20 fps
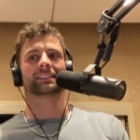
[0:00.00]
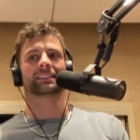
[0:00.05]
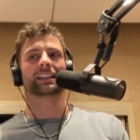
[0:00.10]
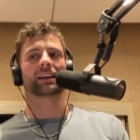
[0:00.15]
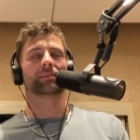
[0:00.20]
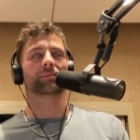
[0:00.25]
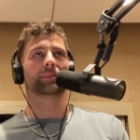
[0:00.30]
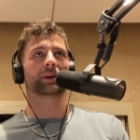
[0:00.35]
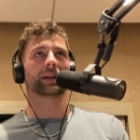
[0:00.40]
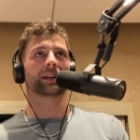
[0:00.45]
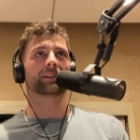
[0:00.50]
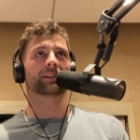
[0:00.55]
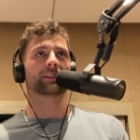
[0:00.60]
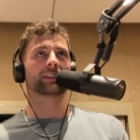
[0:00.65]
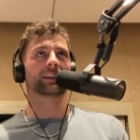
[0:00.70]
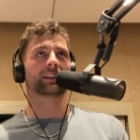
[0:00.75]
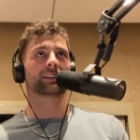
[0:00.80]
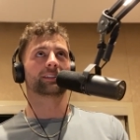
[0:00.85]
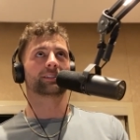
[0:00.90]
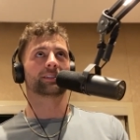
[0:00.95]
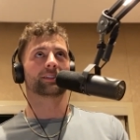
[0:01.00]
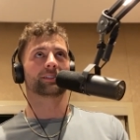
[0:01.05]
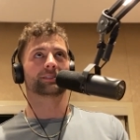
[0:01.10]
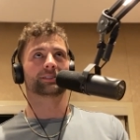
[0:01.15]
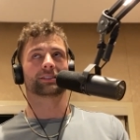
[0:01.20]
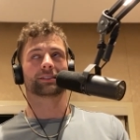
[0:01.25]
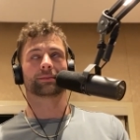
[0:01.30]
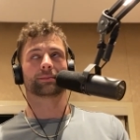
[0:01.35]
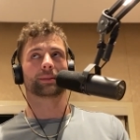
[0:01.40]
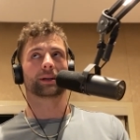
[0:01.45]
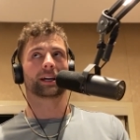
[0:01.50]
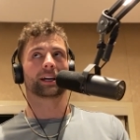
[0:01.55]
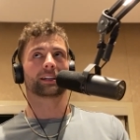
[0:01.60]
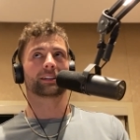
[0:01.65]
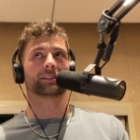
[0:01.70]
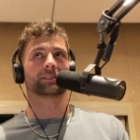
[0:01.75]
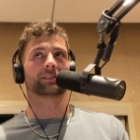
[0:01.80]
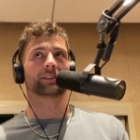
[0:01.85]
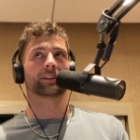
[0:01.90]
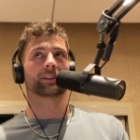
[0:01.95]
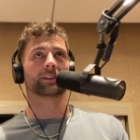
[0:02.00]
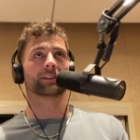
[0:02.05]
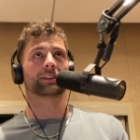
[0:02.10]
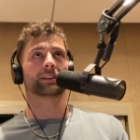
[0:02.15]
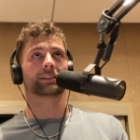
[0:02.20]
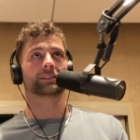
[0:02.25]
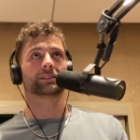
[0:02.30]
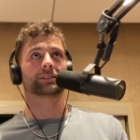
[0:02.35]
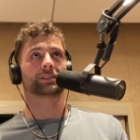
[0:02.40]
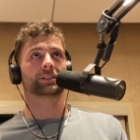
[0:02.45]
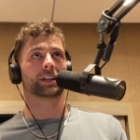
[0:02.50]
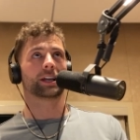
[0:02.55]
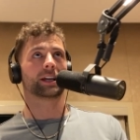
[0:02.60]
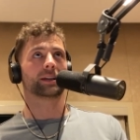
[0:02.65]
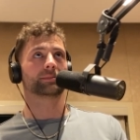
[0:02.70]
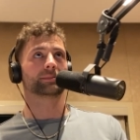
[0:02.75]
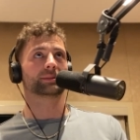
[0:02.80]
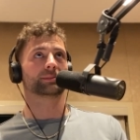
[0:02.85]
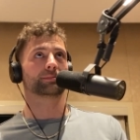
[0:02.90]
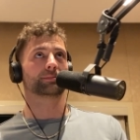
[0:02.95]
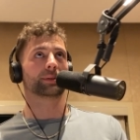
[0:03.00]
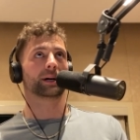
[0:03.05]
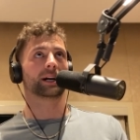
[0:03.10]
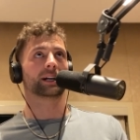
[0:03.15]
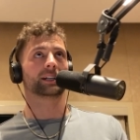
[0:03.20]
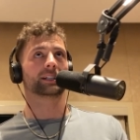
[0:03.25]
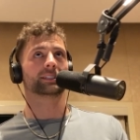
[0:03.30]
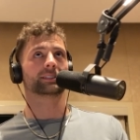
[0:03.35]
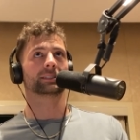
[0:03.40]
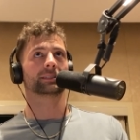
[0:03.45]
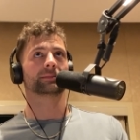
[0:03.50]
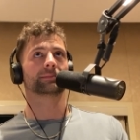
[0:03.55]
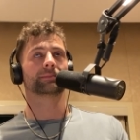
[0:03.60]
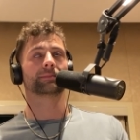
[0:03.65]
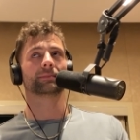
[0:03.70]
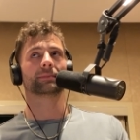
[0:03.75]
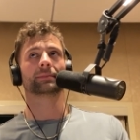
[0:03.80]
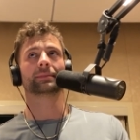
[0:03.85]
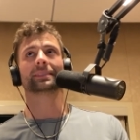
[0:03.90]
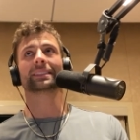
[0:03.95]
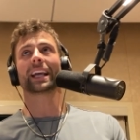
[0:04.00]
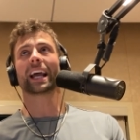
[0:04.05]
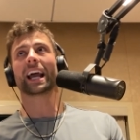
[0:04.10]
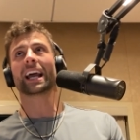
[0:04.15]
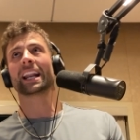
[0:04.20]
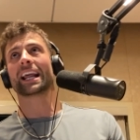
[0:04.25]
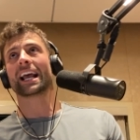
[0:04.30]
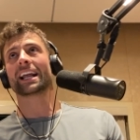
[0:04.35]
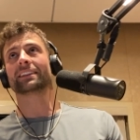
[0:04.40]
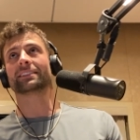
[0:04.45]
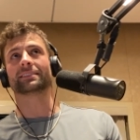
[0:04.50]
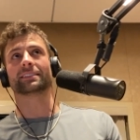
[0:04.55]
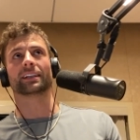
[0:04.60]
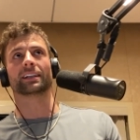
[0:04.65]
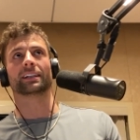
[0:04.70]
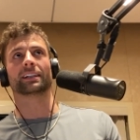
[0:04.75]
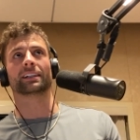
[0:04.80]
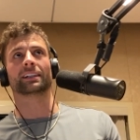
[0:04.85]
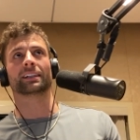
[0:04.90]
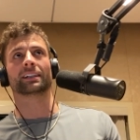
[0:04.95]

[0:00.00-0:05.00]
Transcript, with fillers: That baker lady turns her back. You turn into James Bond you're